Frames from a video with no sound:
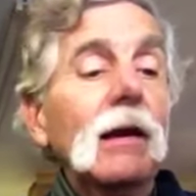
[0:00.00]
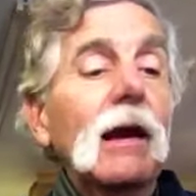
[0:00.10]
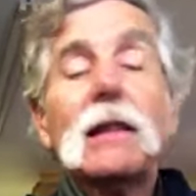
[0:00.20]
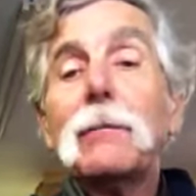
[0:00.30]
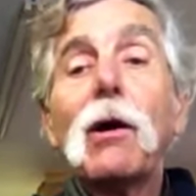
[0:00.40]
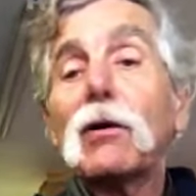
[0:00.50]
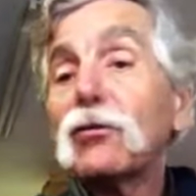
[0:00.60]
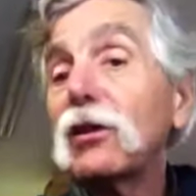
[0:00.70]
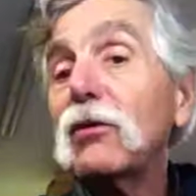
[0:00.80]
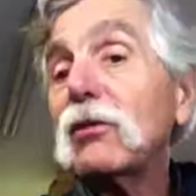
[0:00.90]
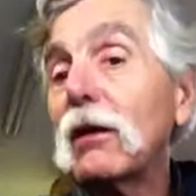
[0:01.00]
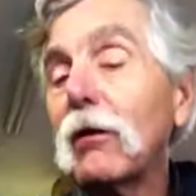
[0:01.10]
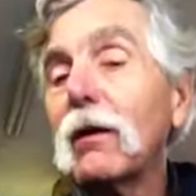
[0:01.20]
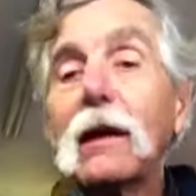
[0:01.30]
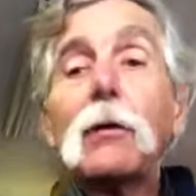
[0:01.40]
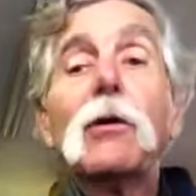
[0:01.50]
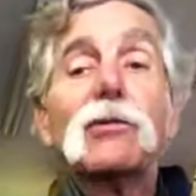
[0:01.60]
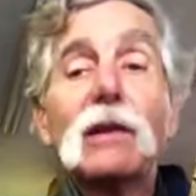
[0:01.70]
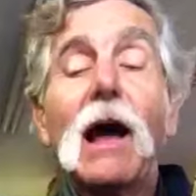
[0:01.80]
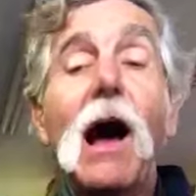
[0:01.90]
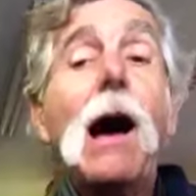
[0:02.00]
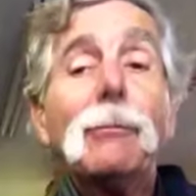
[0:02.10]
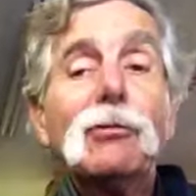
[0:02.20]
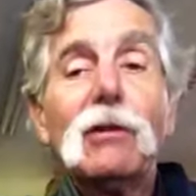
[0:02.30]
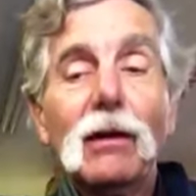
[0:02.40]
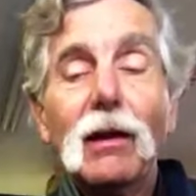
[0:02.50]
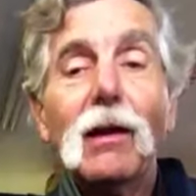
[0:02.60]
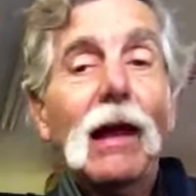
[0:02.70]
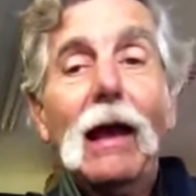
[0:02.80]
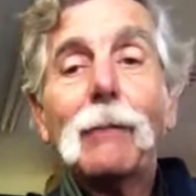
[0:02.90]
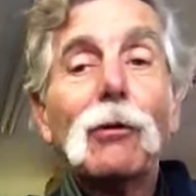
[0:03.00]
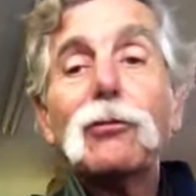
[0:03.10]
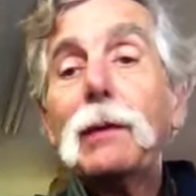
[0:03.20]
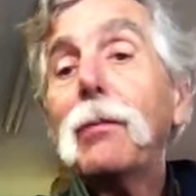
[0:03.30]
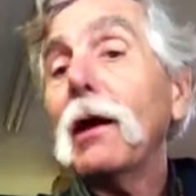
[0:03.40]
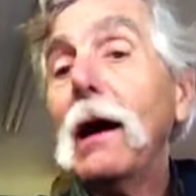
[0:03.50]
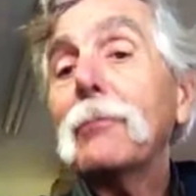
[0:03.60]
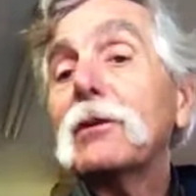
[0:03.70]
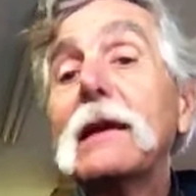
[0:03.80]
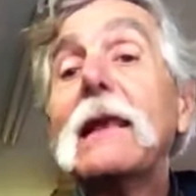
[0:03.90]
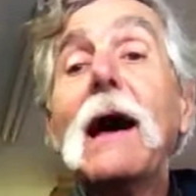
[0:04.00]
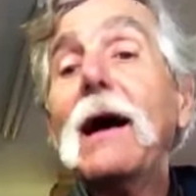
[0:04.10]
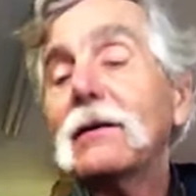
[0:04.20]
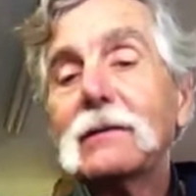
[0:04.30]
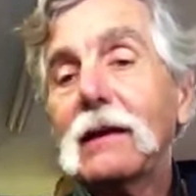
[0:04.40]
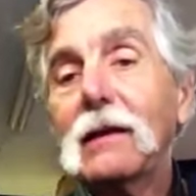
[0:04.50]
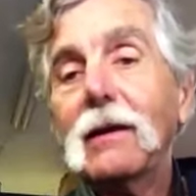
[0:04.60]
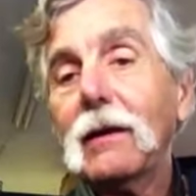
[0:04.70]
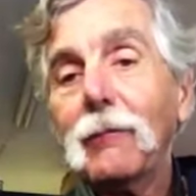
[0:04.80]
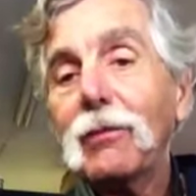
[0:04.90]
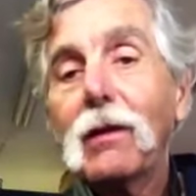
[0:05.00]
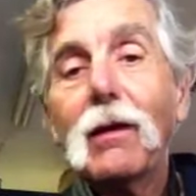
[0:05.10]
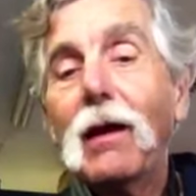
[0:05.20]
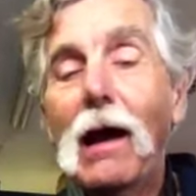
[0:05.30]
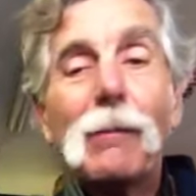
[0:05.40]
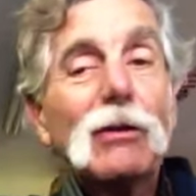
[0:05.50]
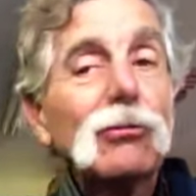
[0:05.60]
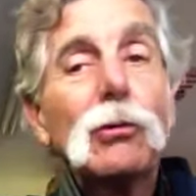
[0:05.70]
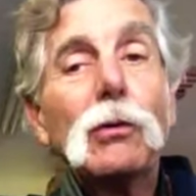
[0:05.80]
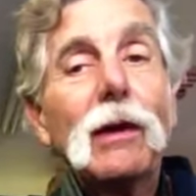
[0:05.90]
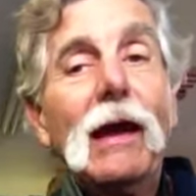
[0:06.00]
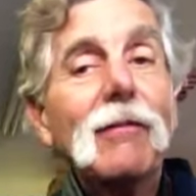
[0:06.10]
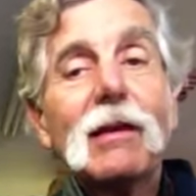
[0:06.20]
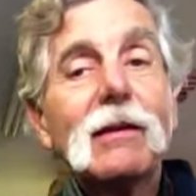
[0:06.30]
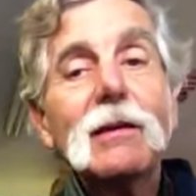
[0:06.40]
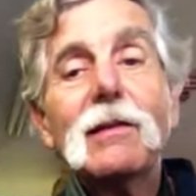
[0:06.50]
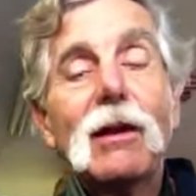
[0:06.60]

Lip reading: In the Mark VI era, it was an option, and most people opt not to get it. I mean, it's cool to have the key